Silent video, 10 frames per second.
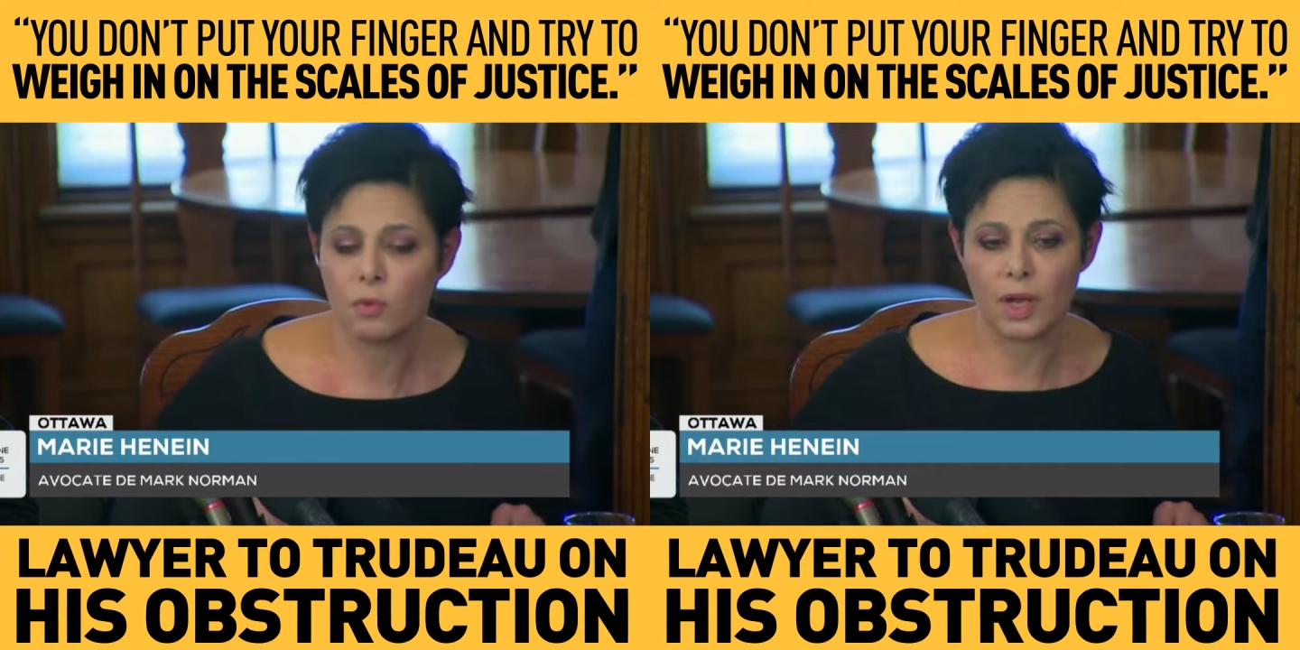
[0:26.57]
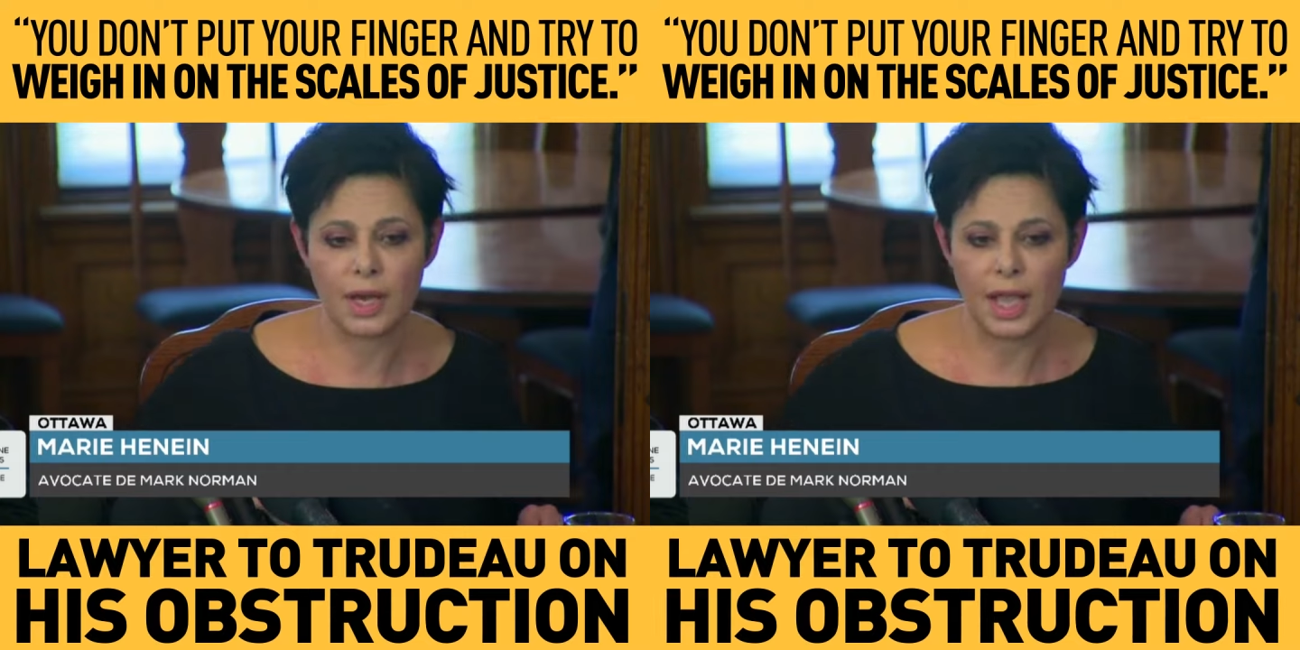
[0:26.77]

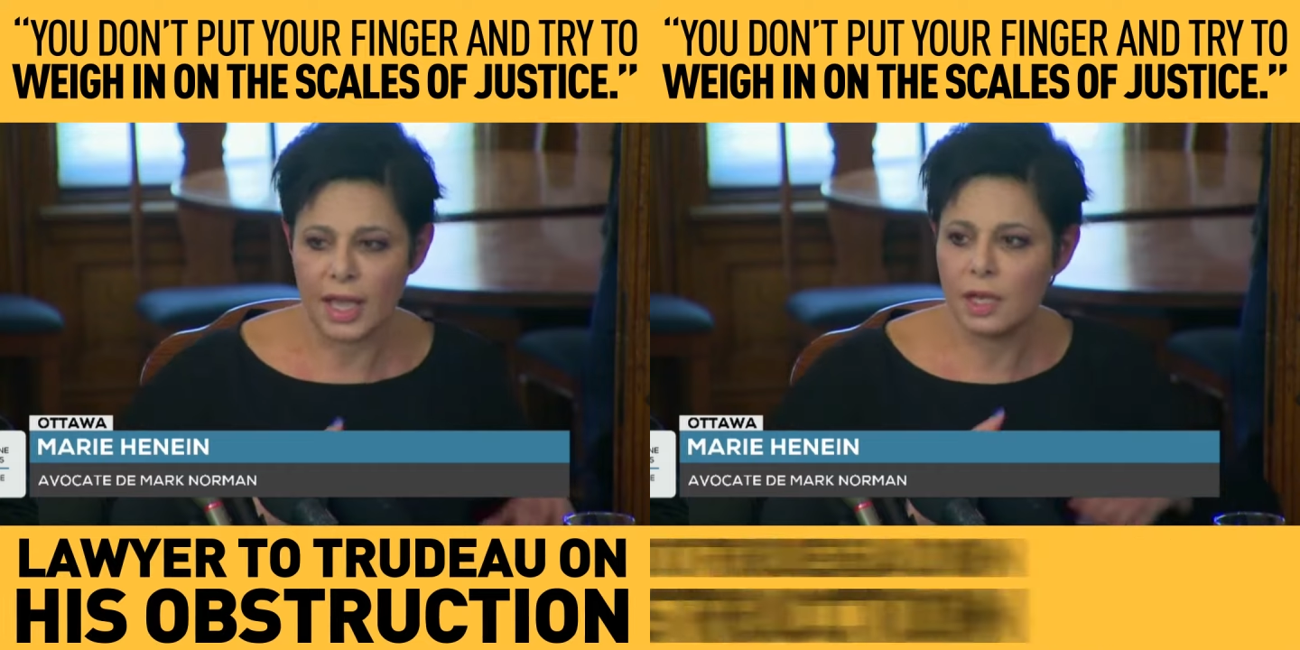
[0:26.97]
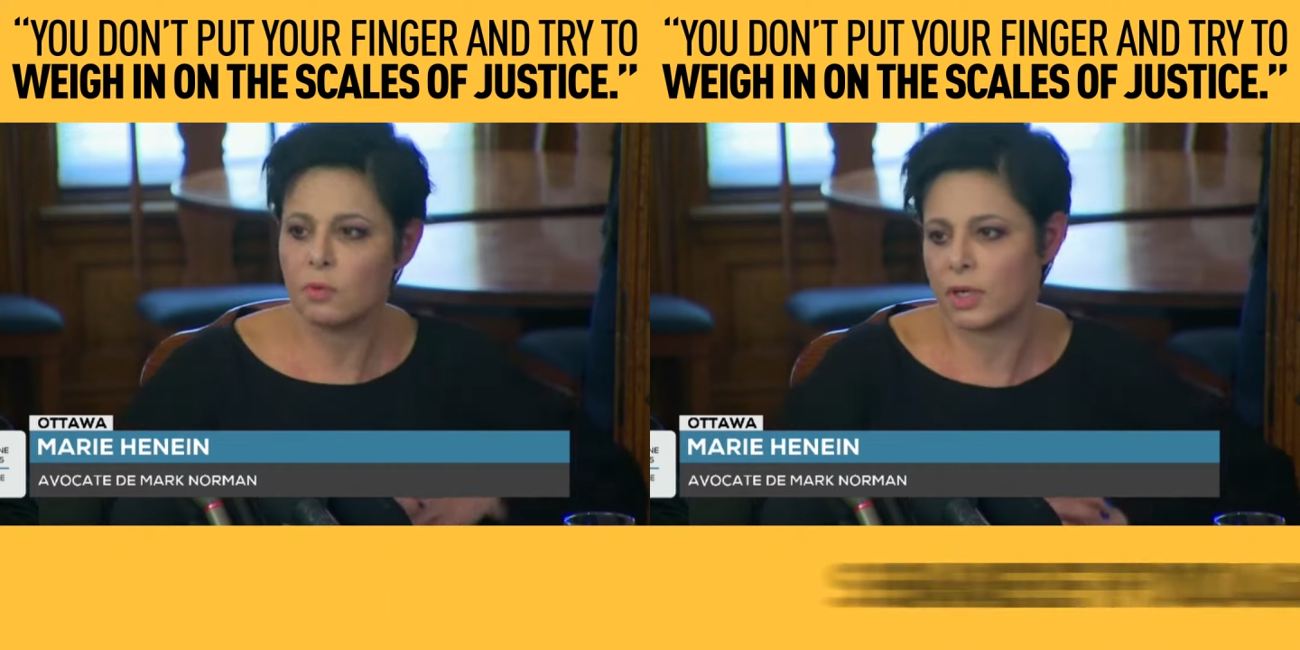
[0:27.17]
when
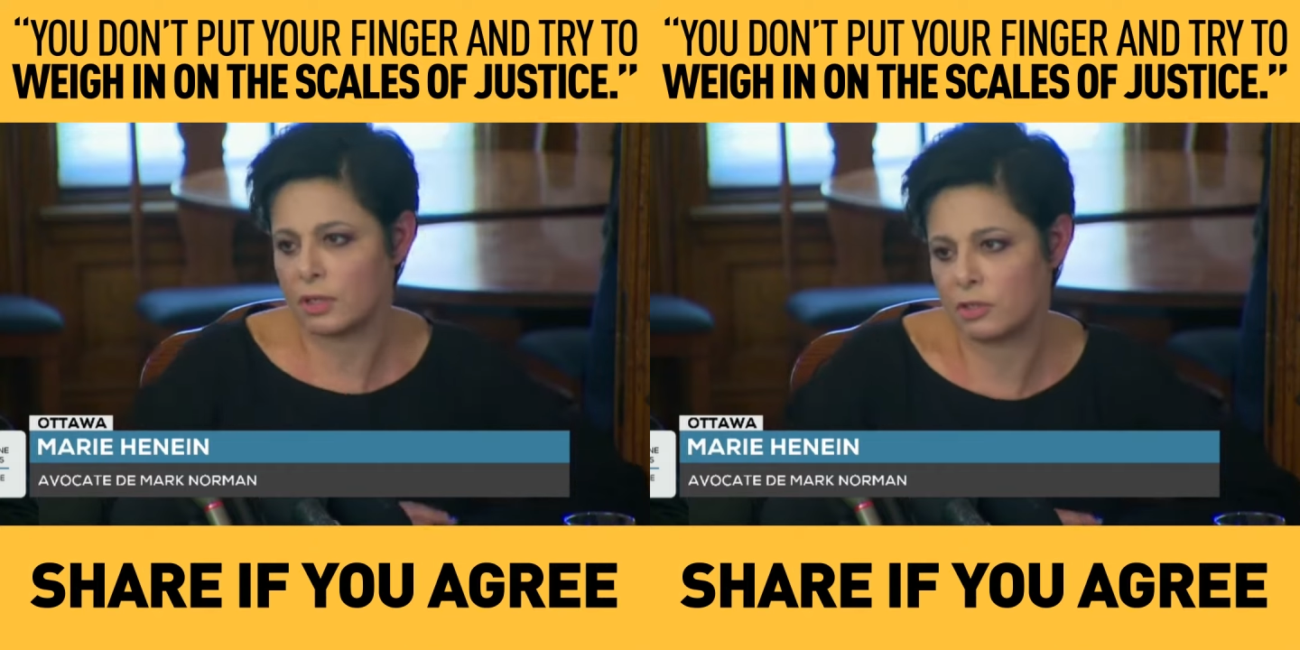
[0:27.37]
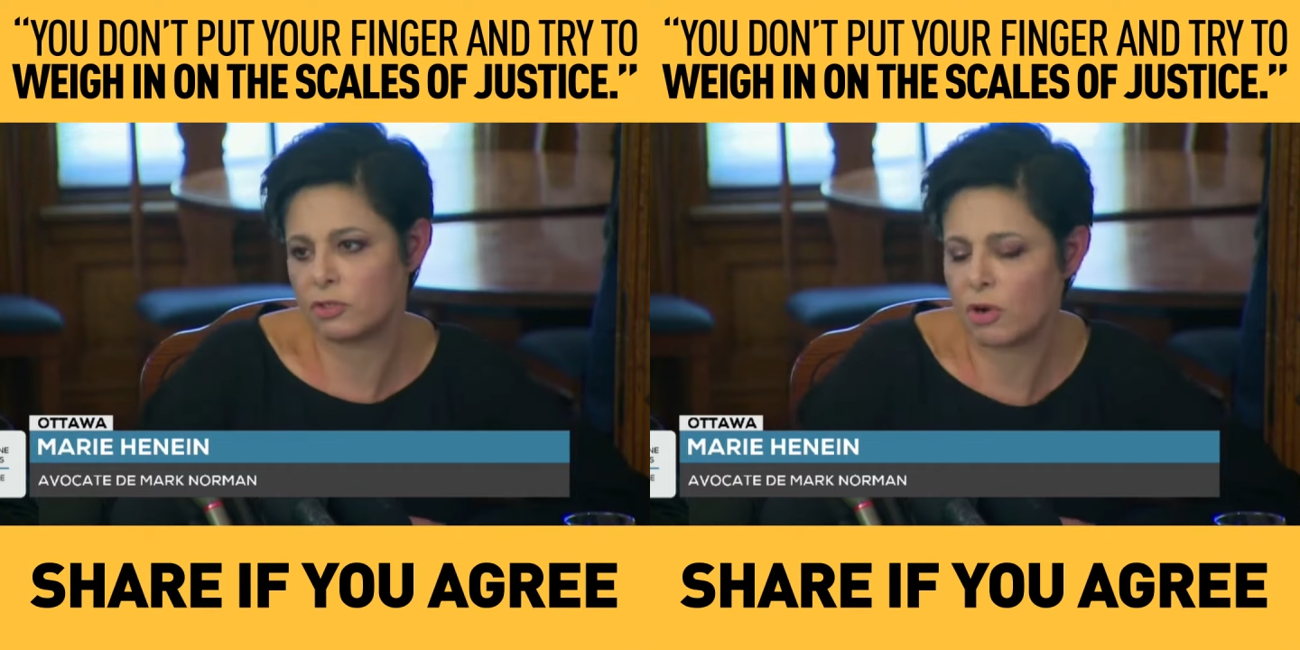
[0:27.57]

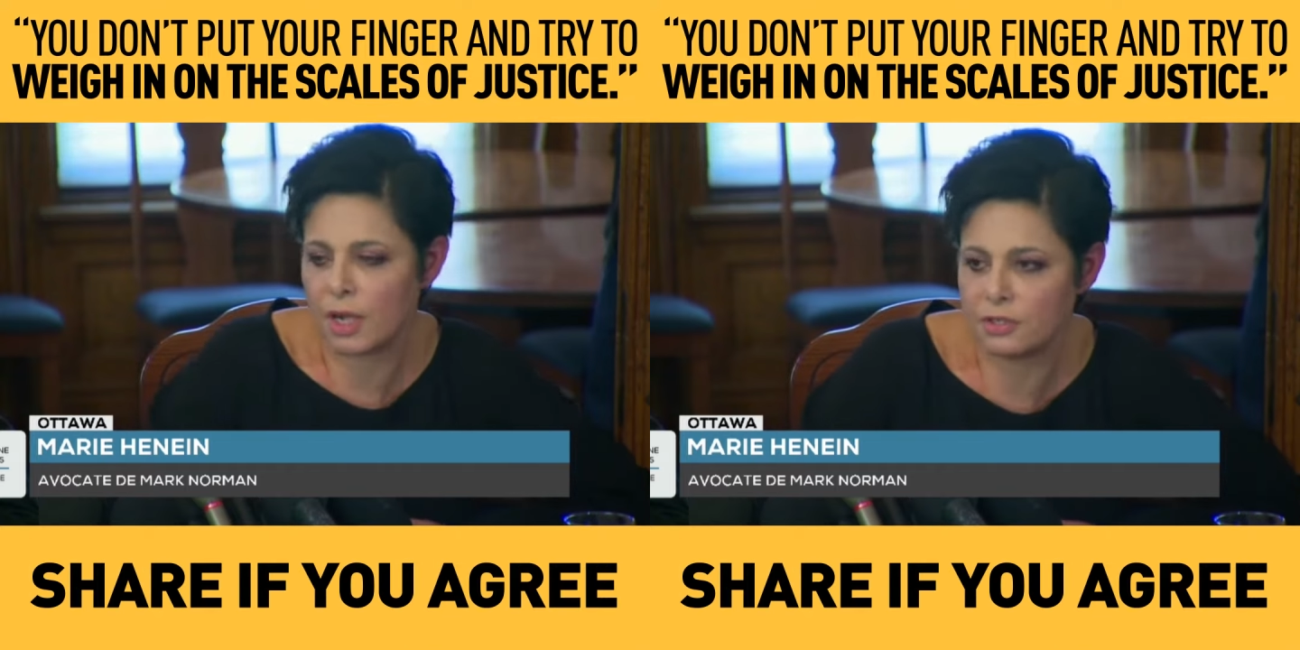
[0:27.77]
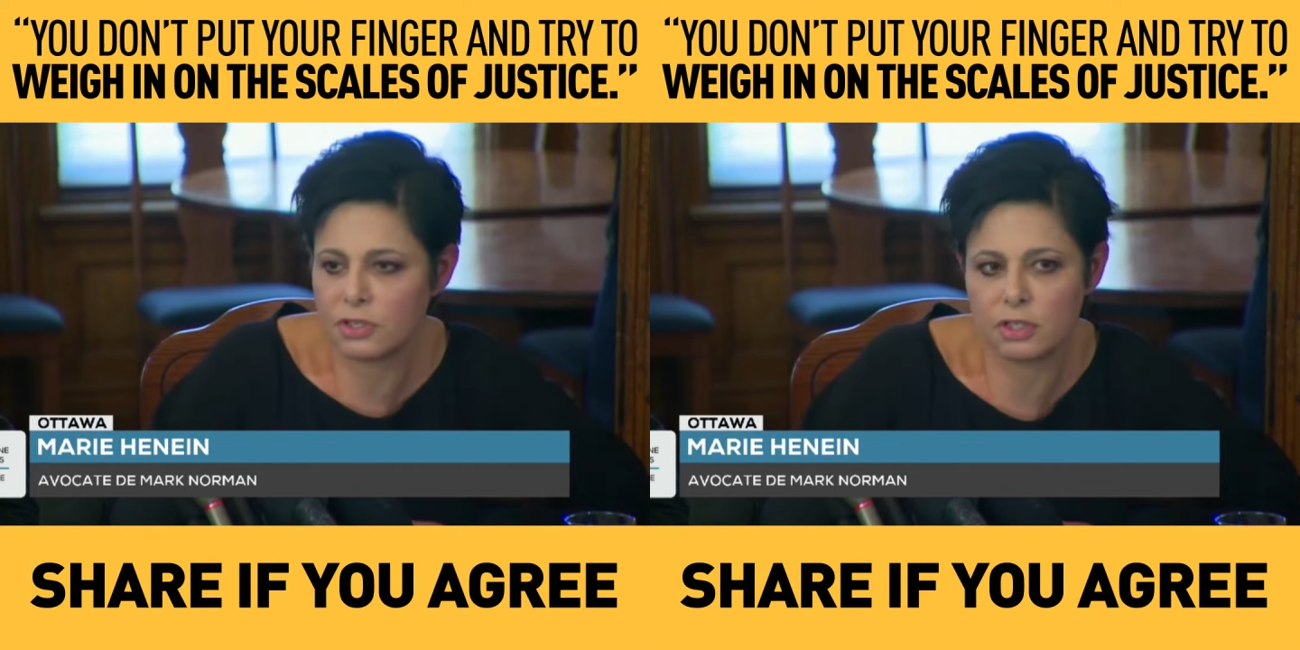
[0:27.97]
anyone tries